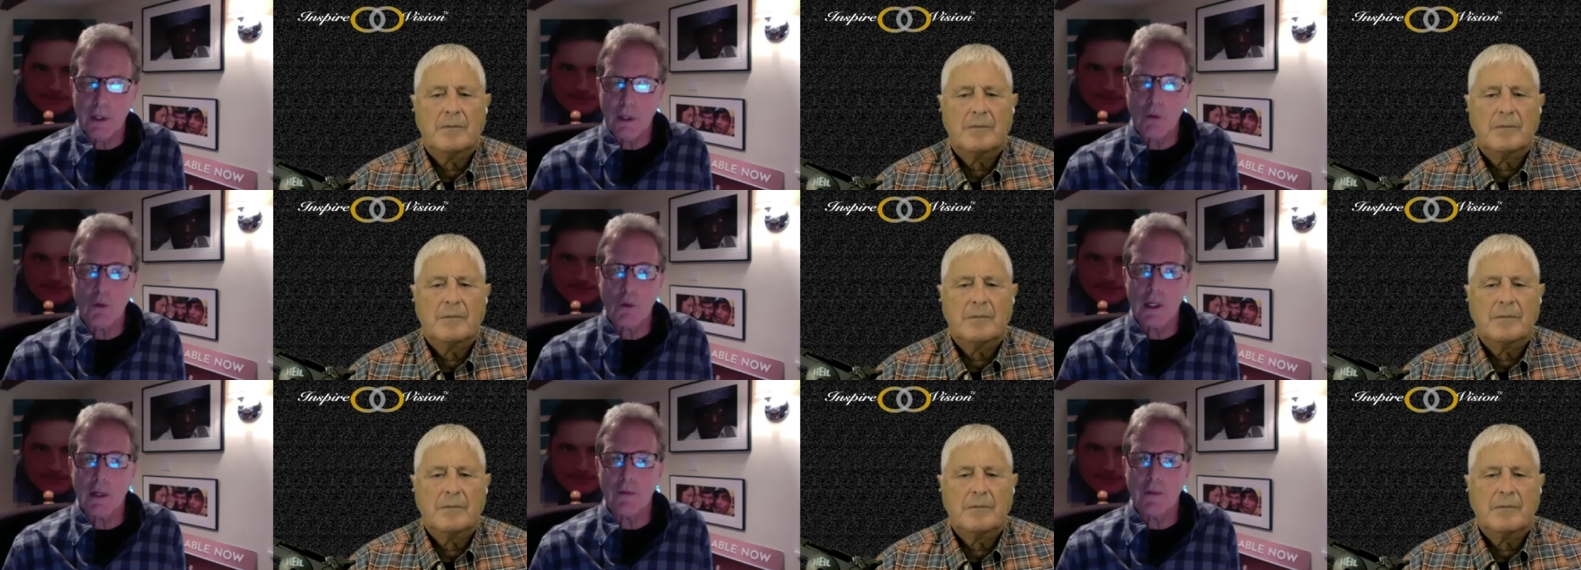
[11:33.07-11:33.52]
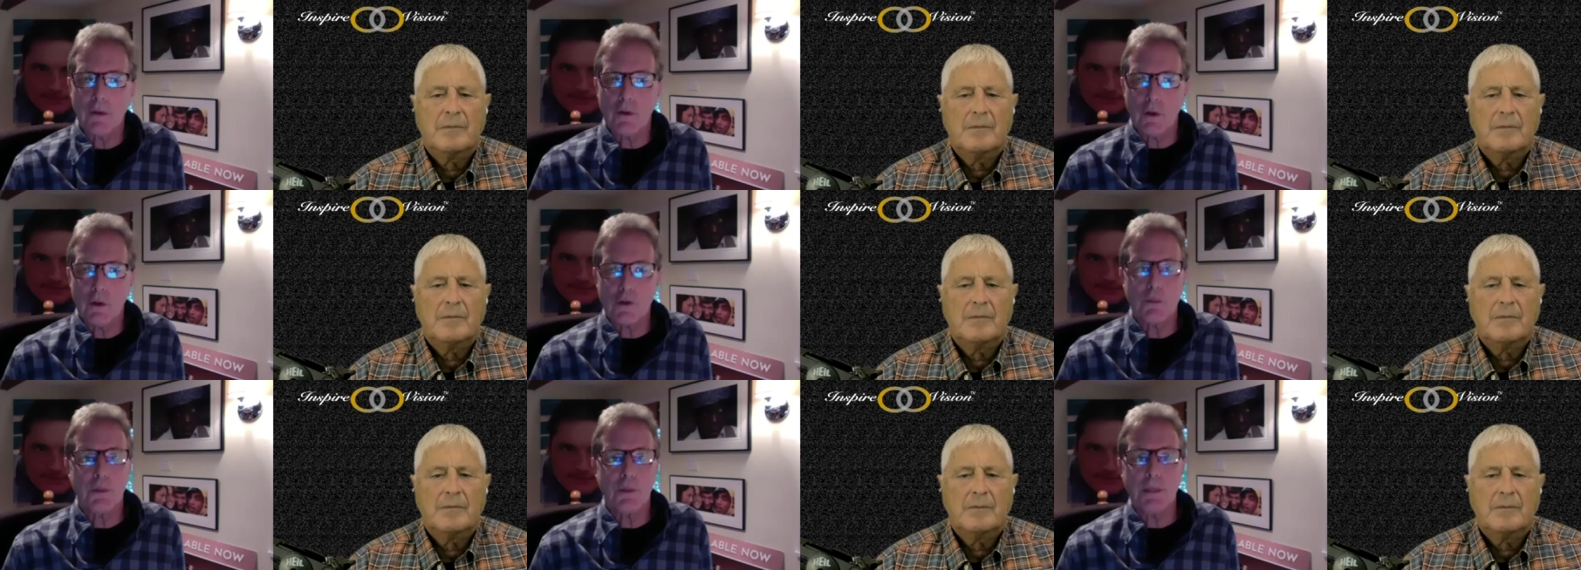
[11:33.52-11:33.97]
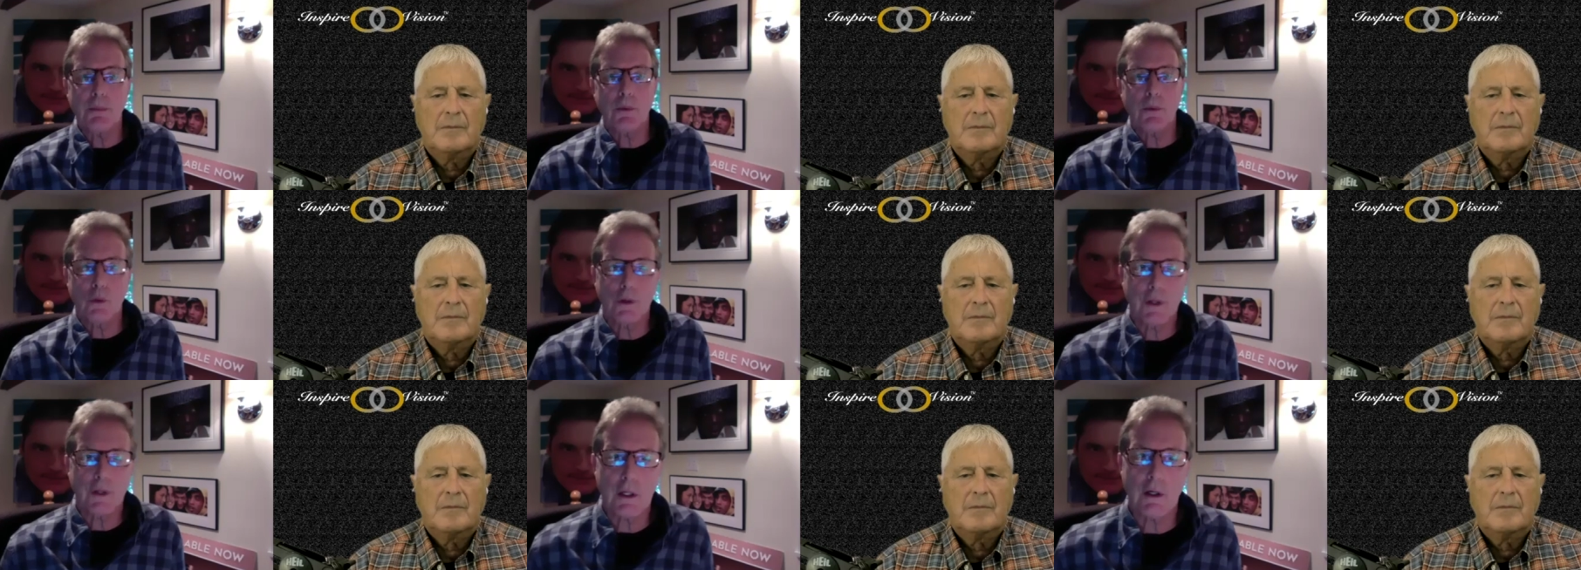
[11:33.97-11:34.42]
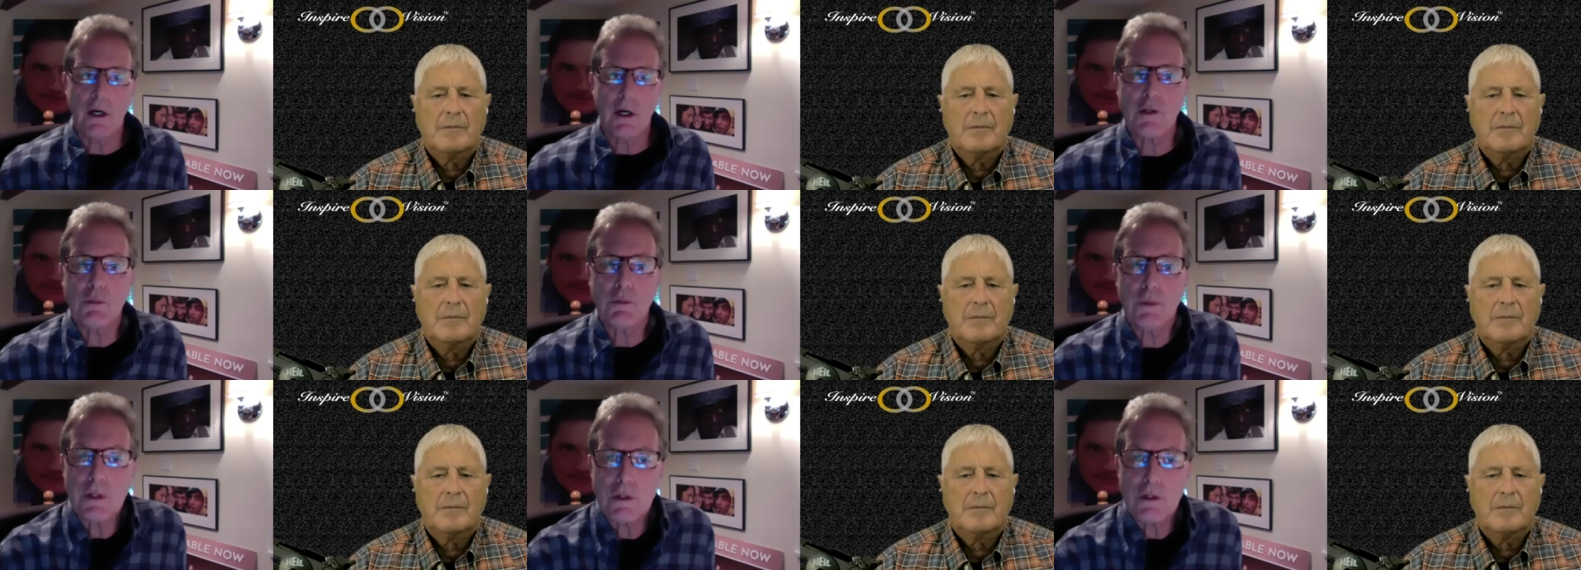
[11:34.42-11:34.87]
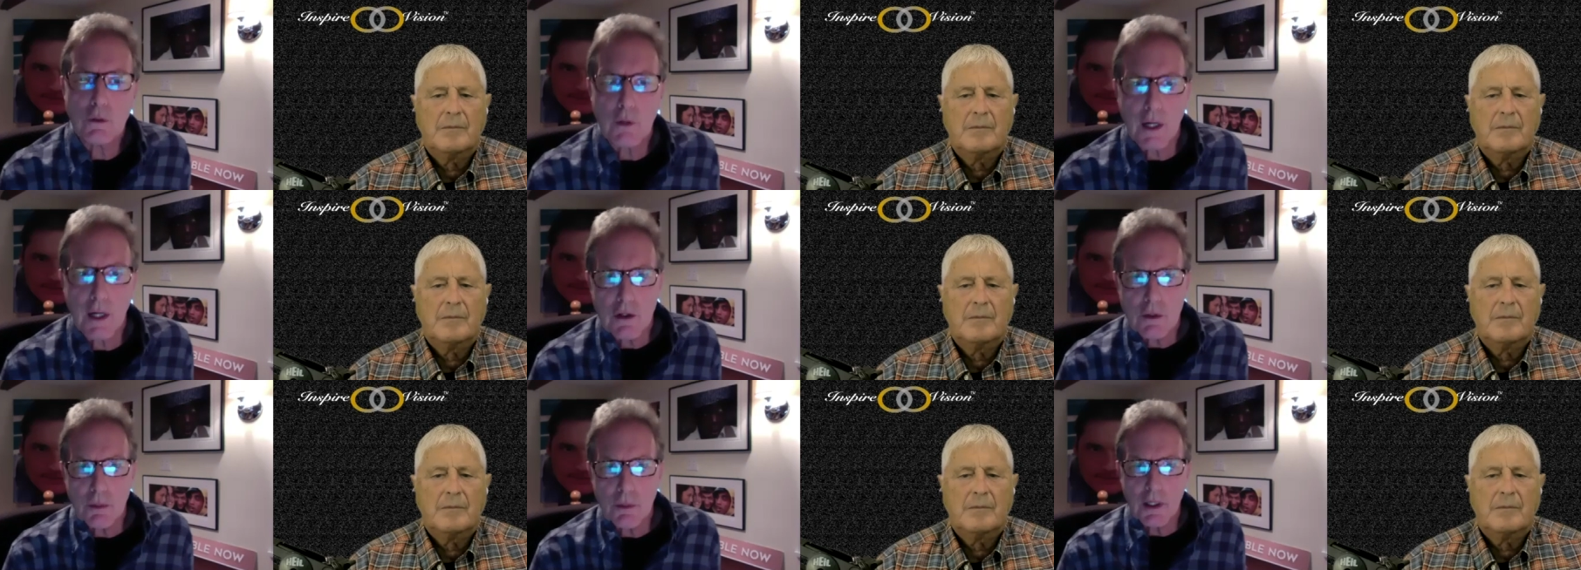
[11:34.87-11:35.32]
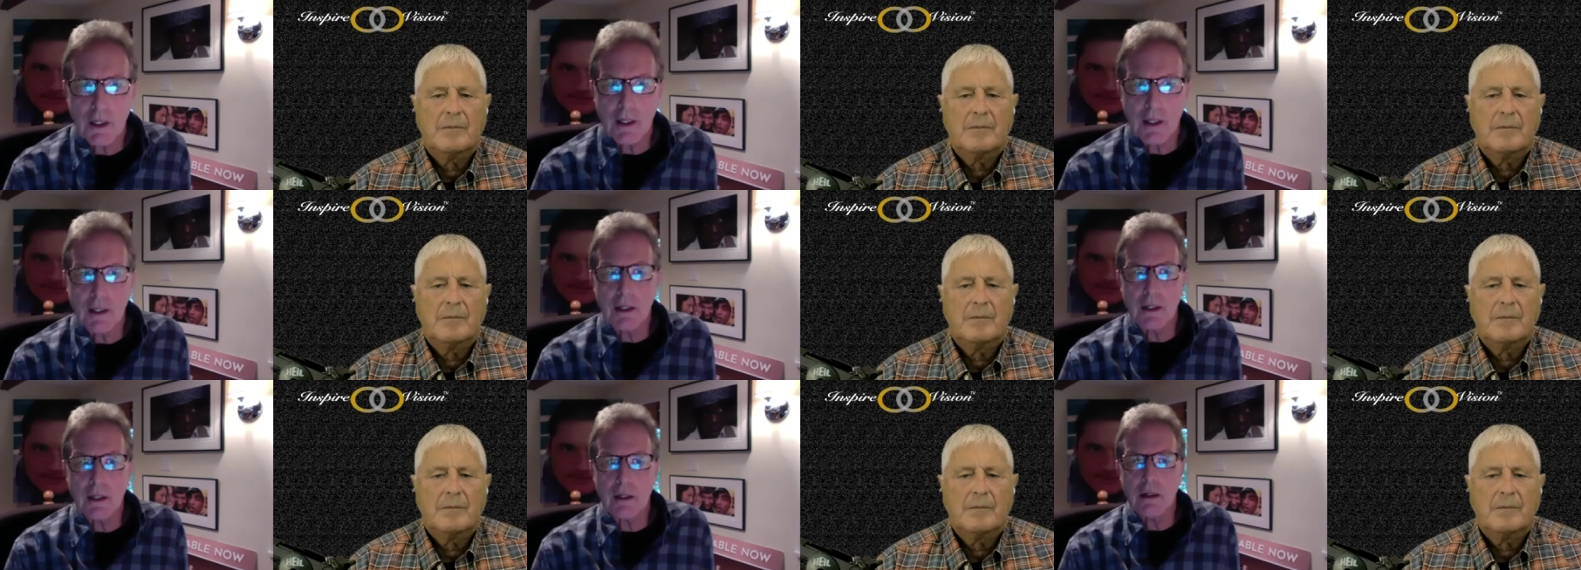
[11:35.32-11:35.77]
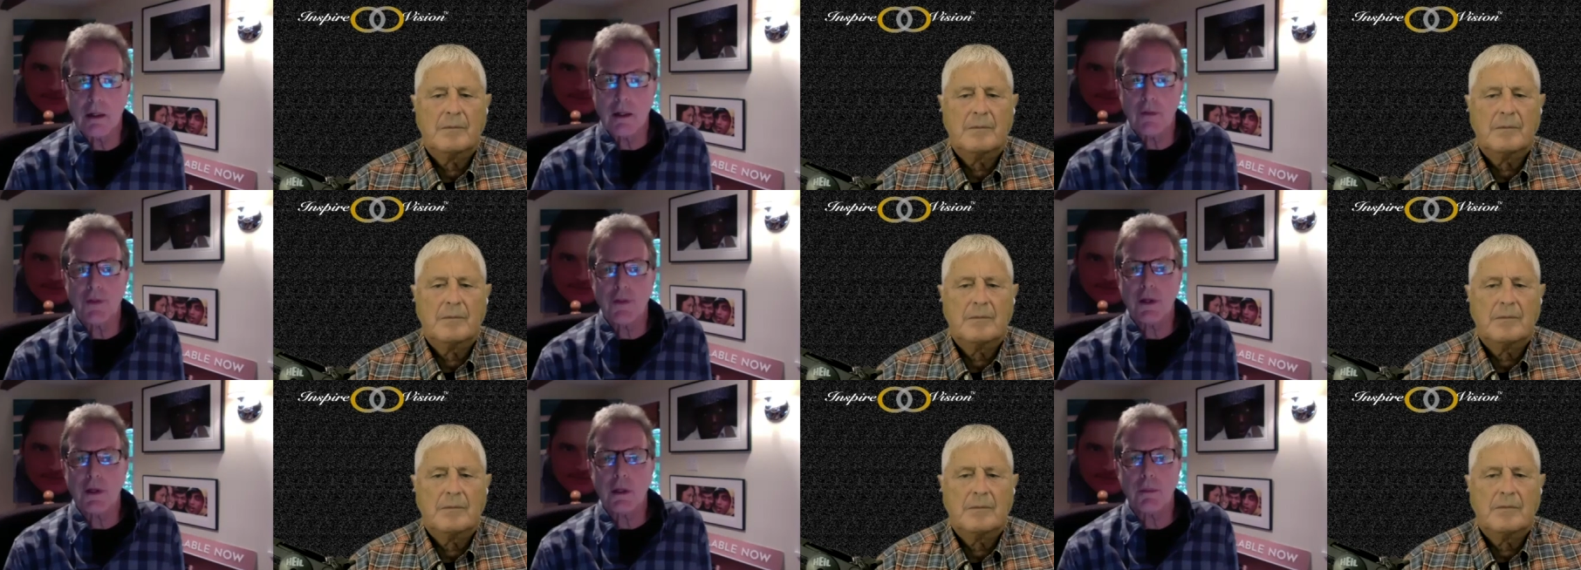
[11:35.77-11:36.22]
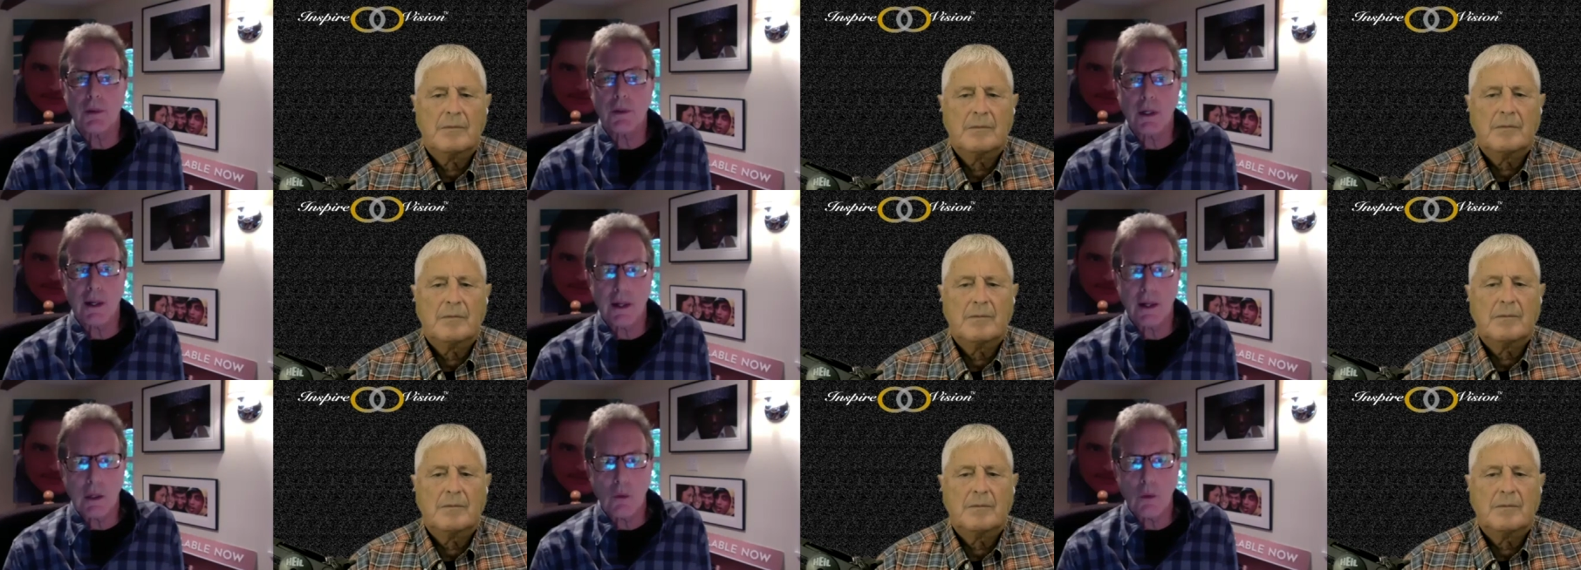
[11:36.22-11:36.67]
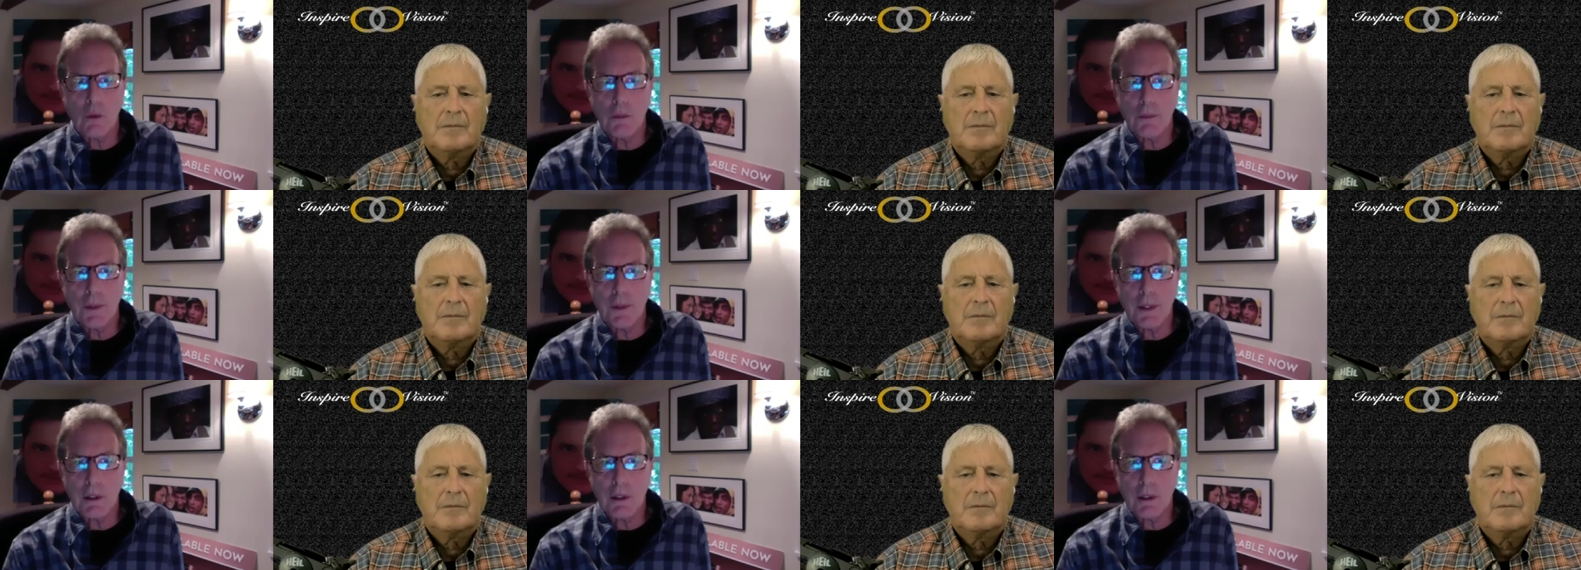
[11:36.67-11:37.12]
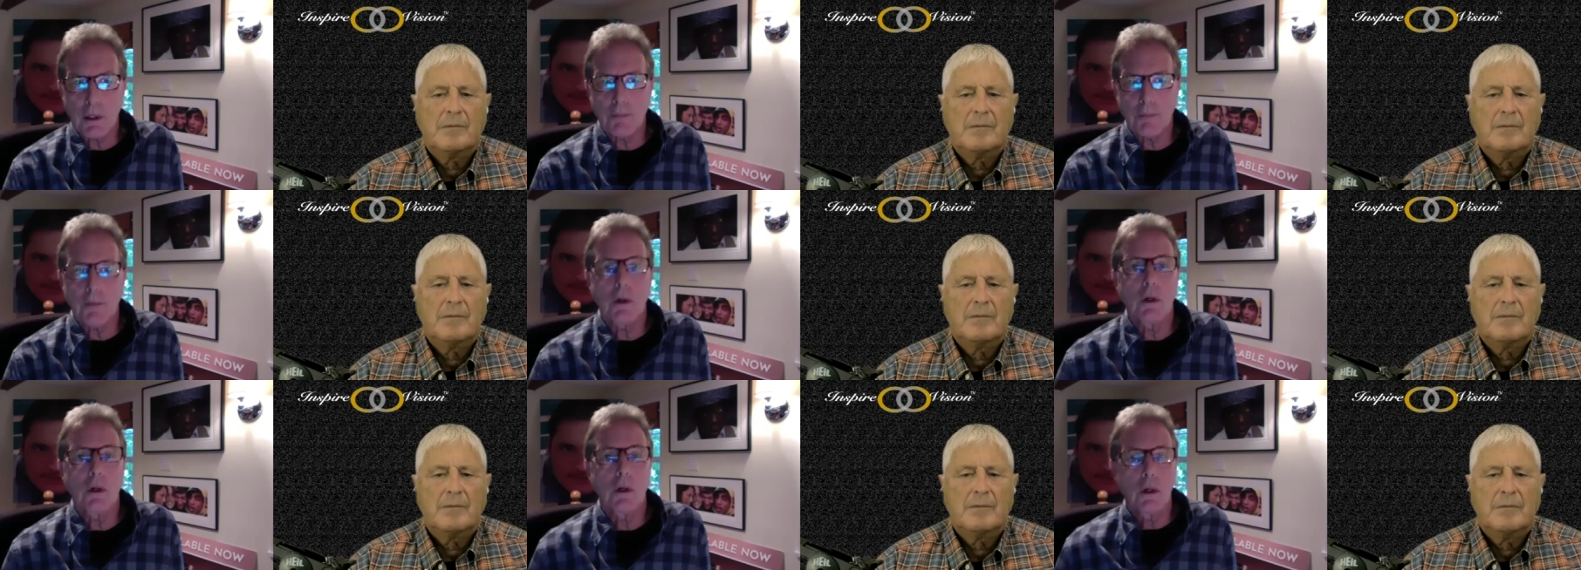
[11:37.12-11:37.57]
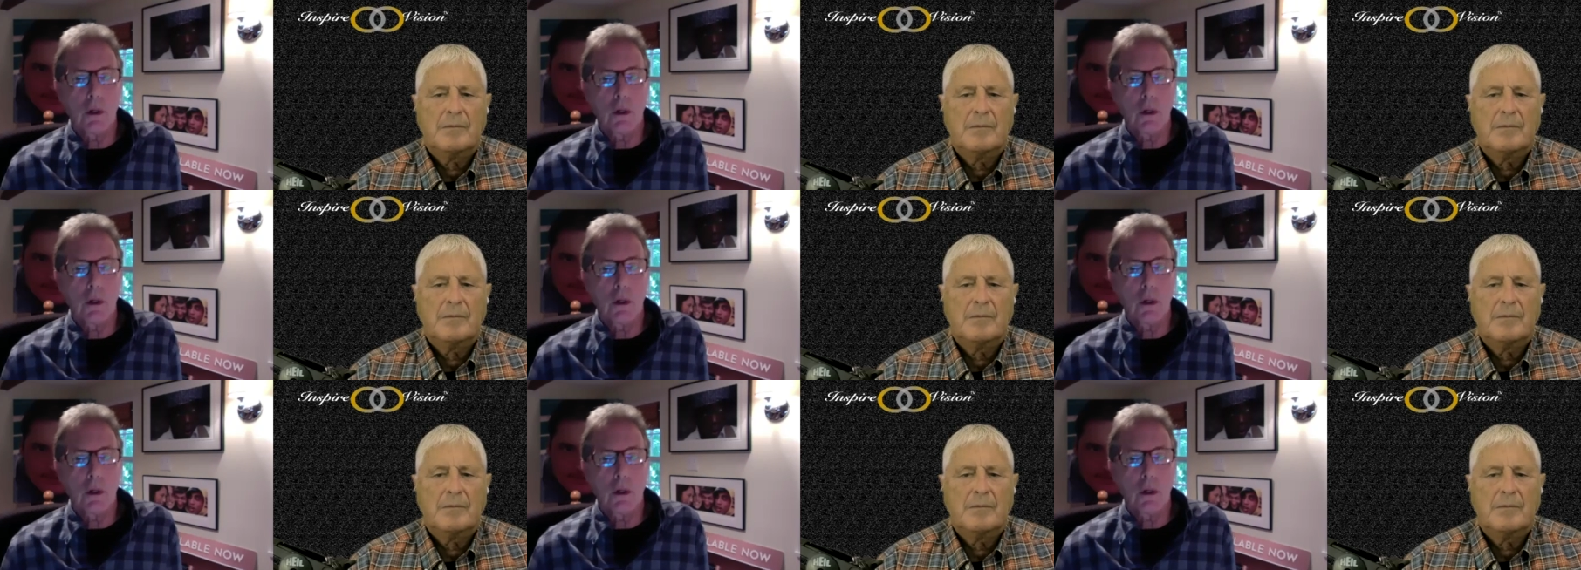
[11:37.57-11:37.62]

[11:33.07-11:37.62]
Speaker 1: around those people really caused me to scratch my head and think about how we become